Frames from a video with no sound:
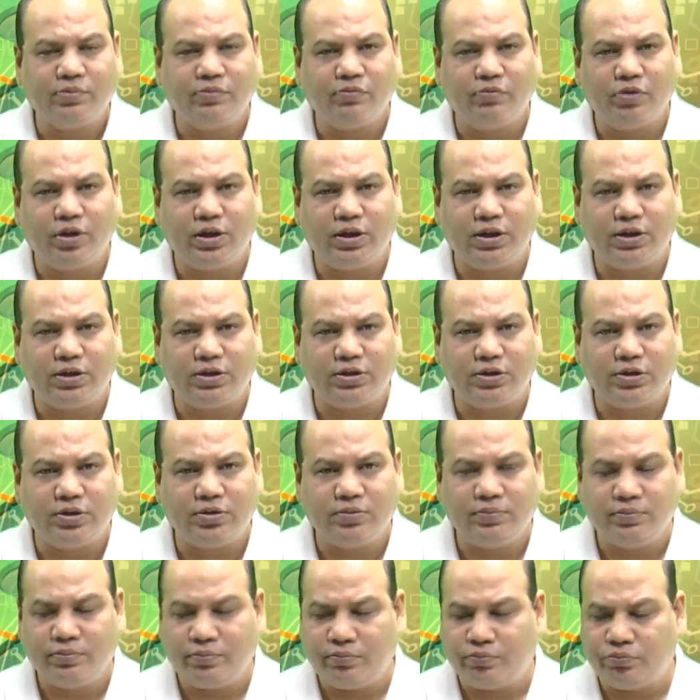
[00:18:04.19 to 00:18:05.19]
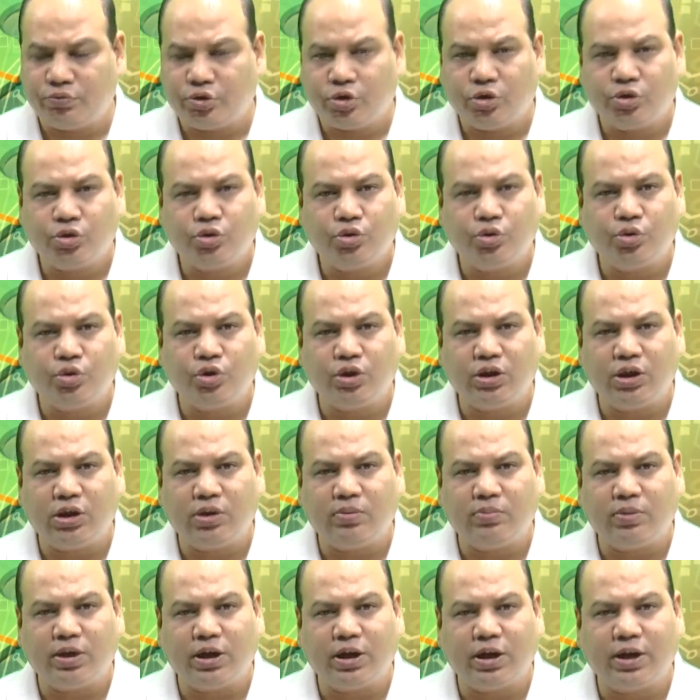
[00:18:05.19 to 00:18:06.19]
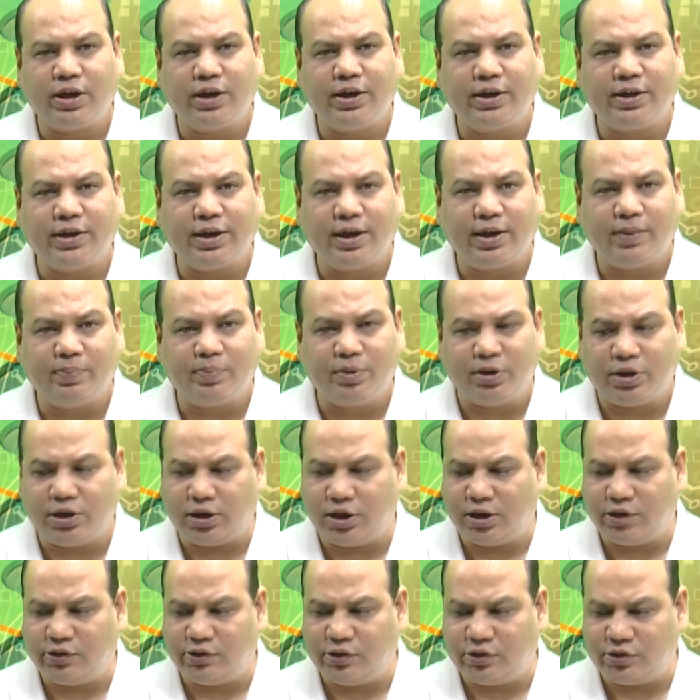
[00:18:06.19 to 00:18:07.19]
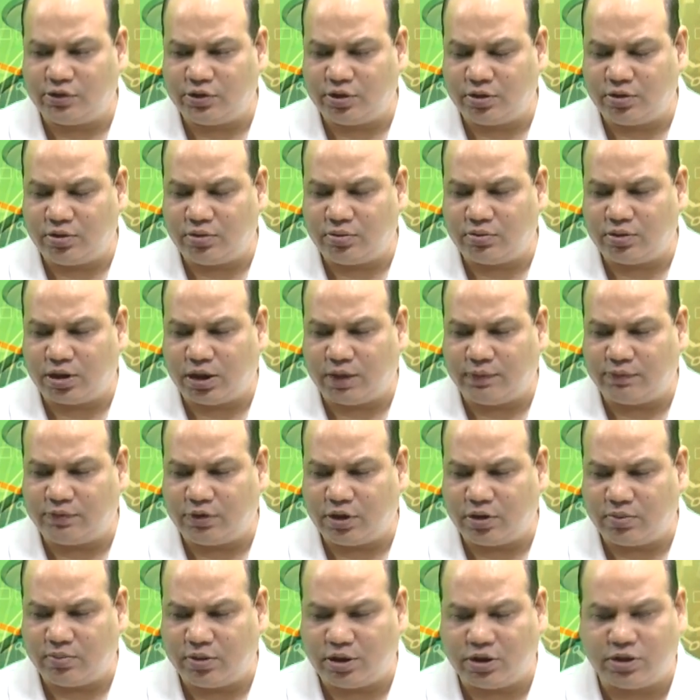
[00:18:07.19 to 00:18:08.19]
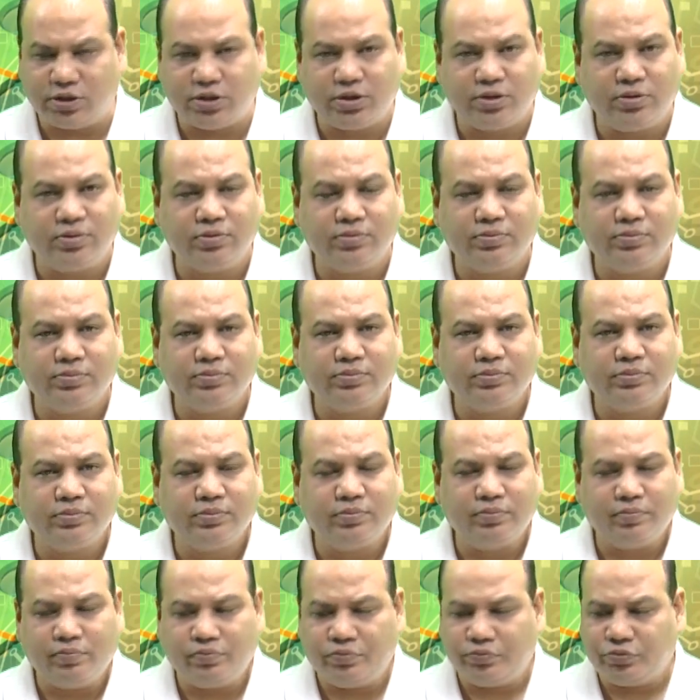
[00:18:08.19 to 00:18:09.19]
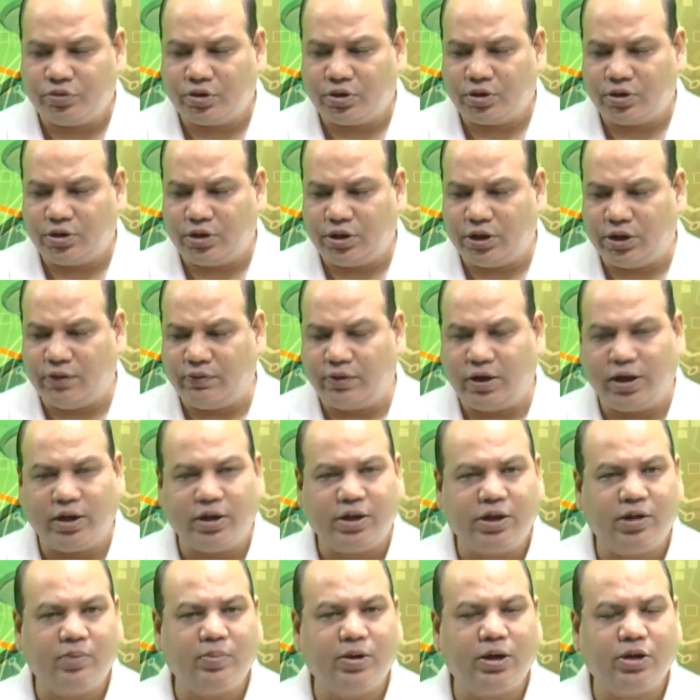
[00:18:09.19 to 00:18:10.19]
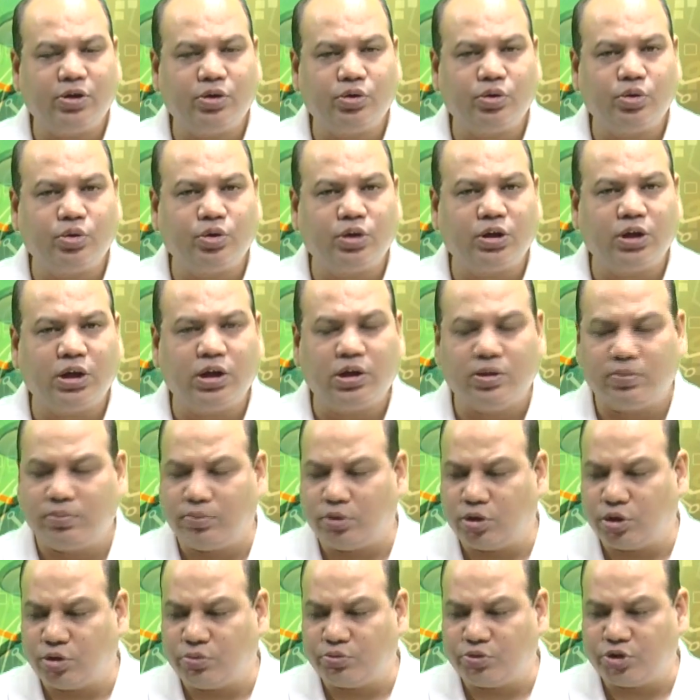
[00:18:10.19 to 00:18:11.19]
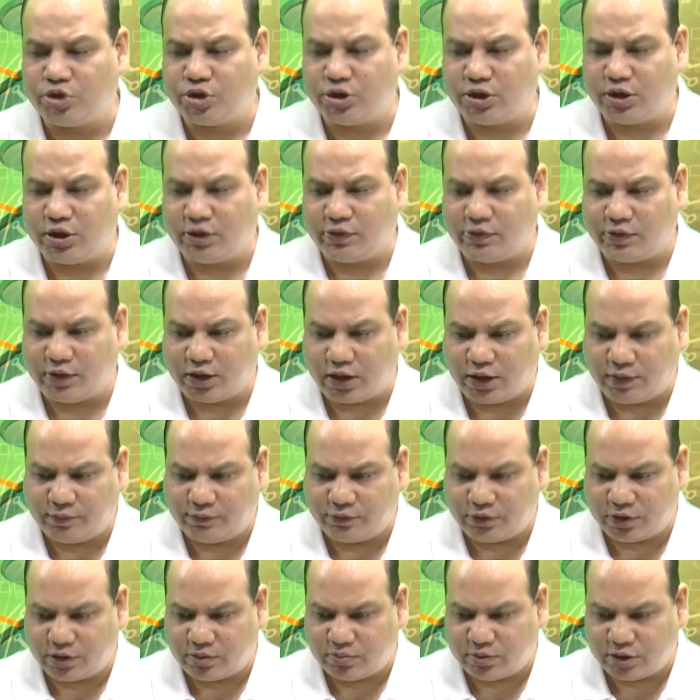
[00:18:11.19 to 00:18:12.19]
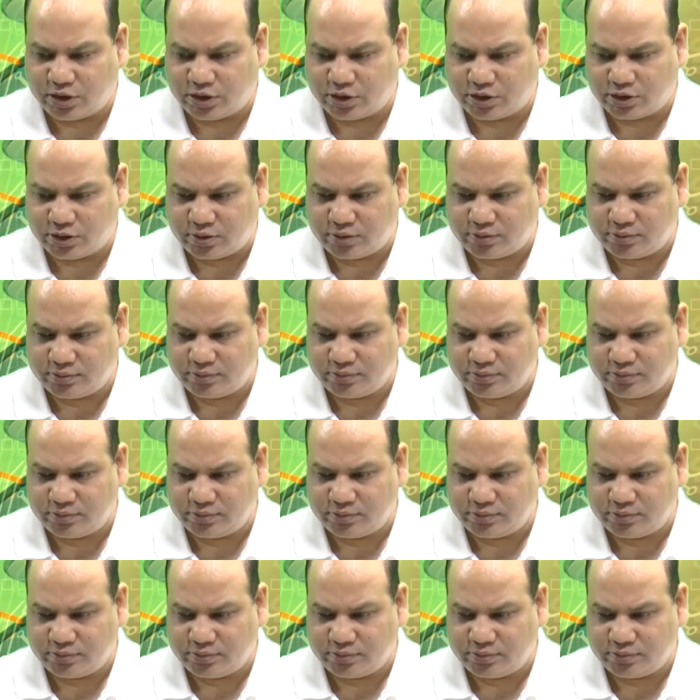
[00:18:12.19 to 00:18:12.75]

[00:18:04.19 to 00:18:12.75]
Very easy. Total market capitalization after merger divided by total number of shares after merger.